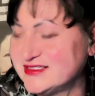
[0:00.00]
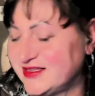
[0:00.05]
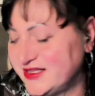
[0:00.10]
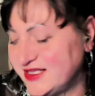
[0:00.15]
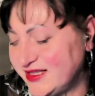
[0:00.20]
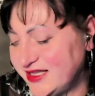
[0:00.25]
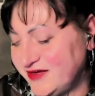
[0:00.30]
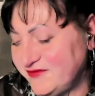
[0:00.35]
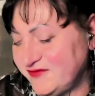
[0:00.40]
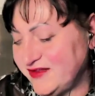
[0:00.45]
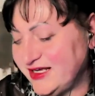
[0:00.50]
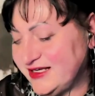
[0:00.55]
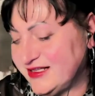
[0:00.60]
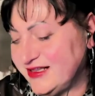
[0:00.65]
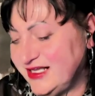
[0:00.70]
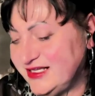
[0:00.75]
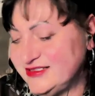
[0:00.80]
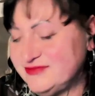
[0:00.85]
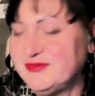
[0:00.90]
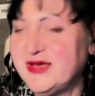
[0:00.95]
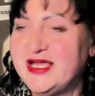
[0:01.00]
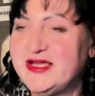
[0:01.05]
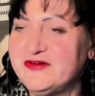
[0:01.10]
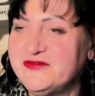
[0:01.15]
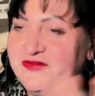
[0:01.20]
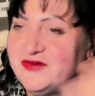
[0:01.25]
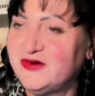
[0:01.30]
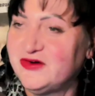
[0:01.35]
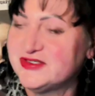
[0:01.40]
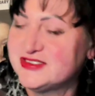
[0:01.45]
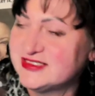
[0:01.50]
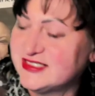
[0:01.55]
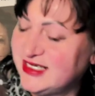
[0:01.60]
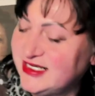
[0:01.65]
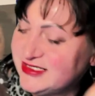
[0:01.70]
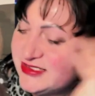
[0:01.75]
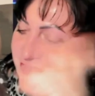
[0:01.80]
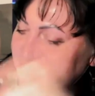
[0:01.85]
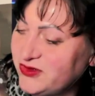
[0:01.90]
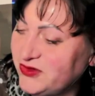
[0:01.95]
and they'll have like Mayor
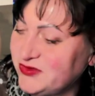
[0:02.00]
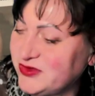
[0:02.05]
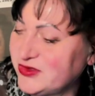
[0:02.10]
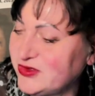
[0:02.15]
Forstater on the